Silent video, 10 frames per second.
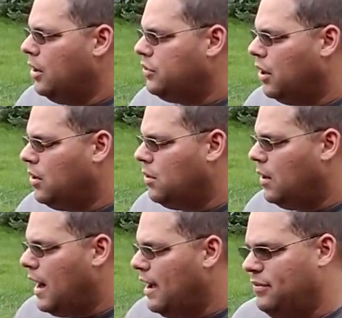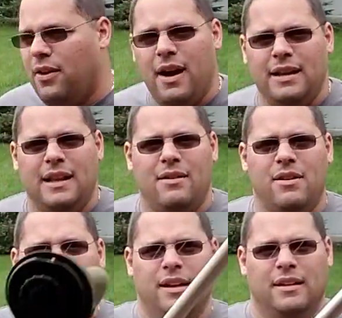So I find
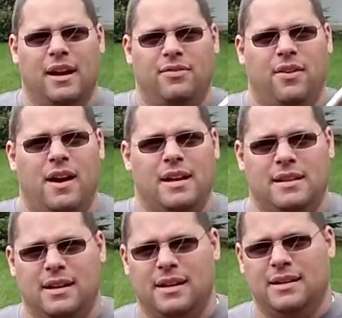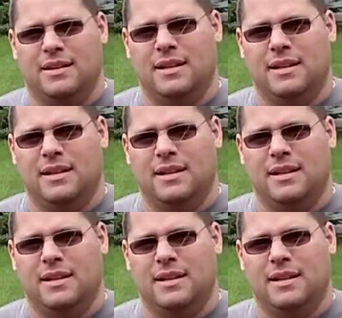everything. I find the